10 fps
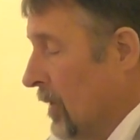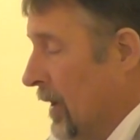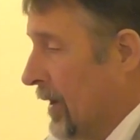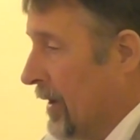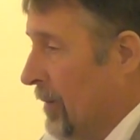
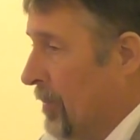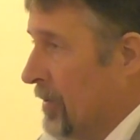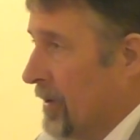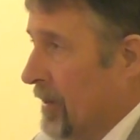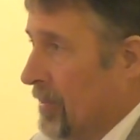area up
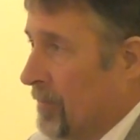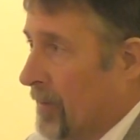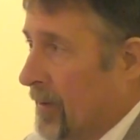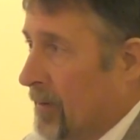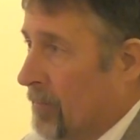underneath
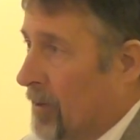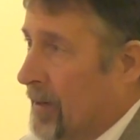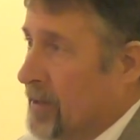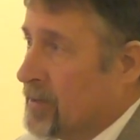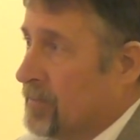the
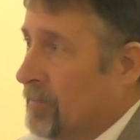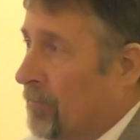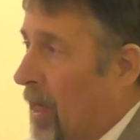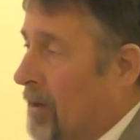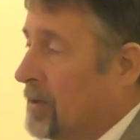bridge
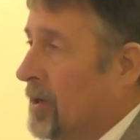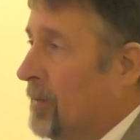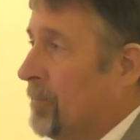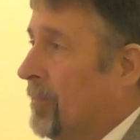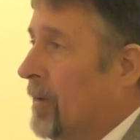blocked
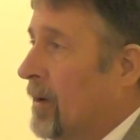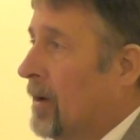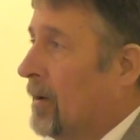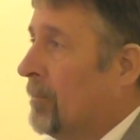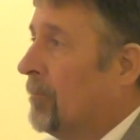up
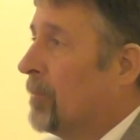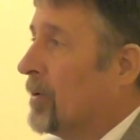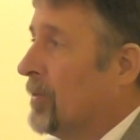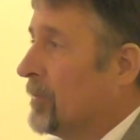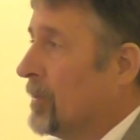
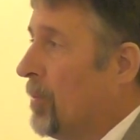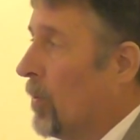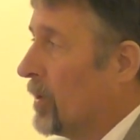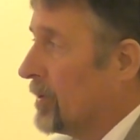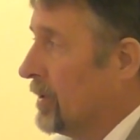per the
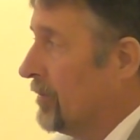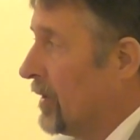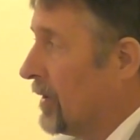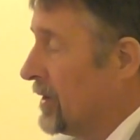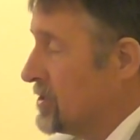report of
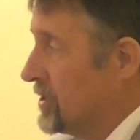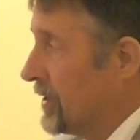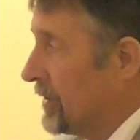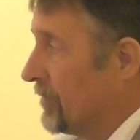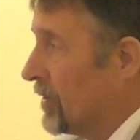our
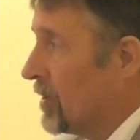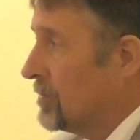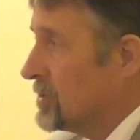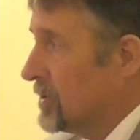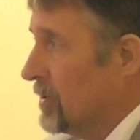engineering
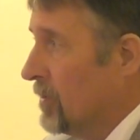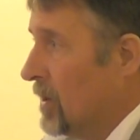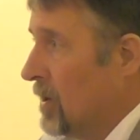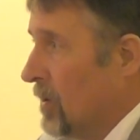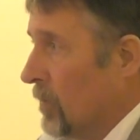firm. So
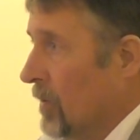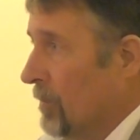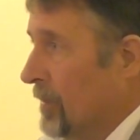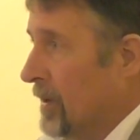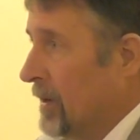
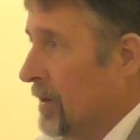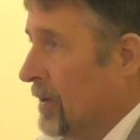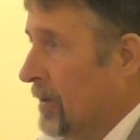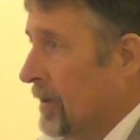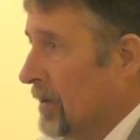we'll be
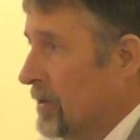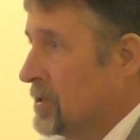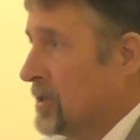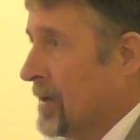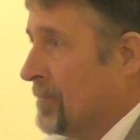in good
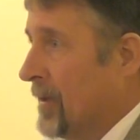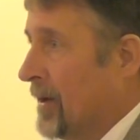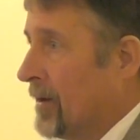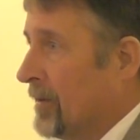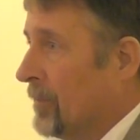shape
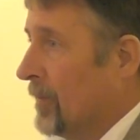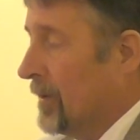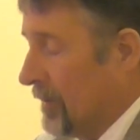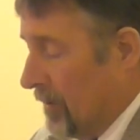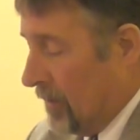there, and
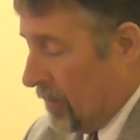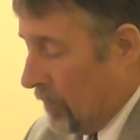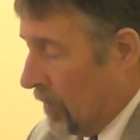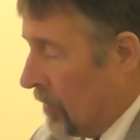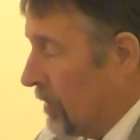we
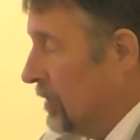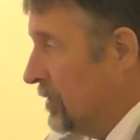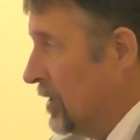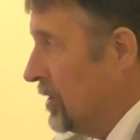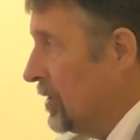will
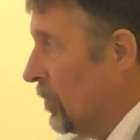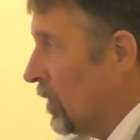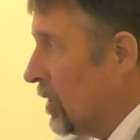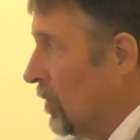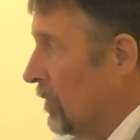continue to
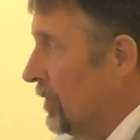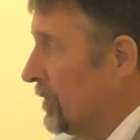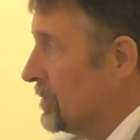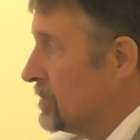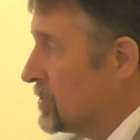work on
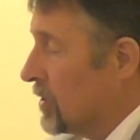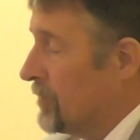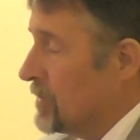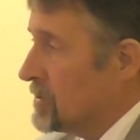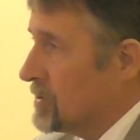the
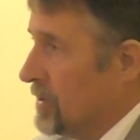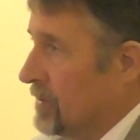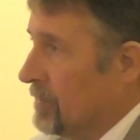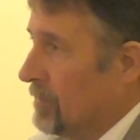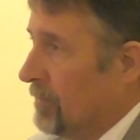surface
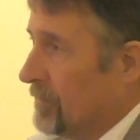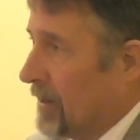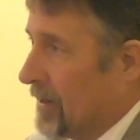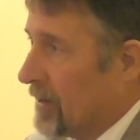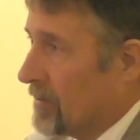and
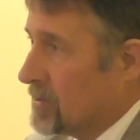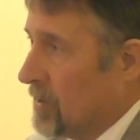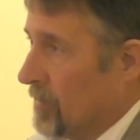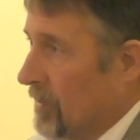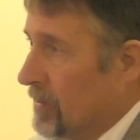take care of
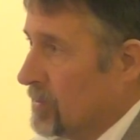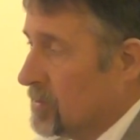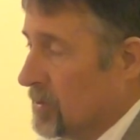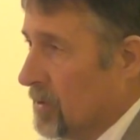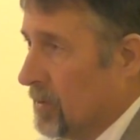some of those